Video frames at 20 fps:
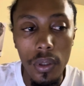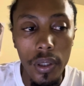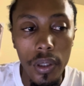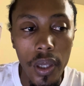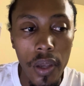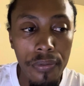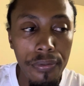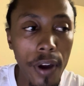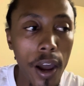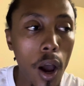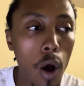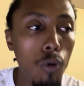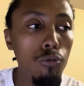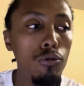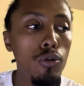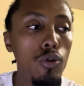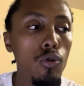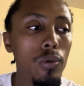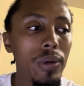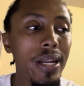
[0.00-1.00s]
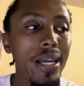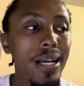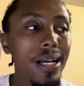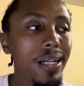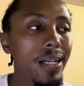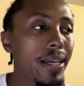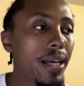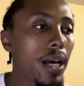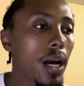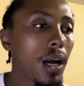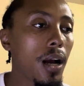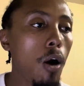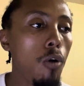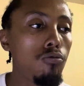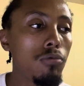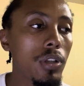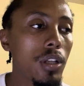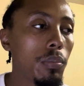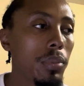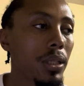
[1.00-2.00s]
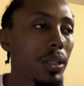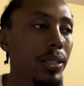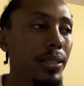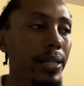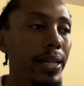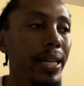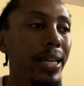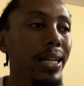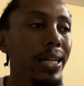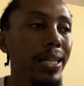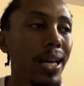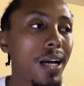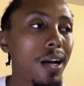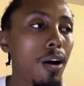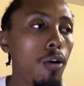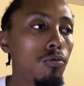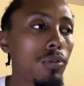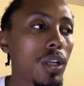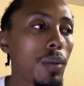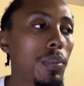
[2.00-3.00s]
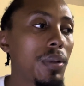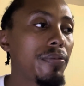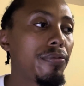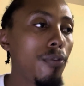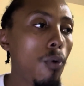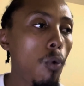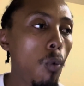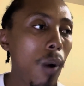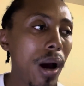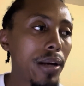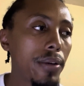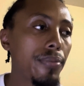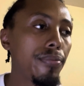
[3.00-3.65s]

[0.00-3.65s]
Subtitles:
If I hold you legally accountable, it's legally accountable for what?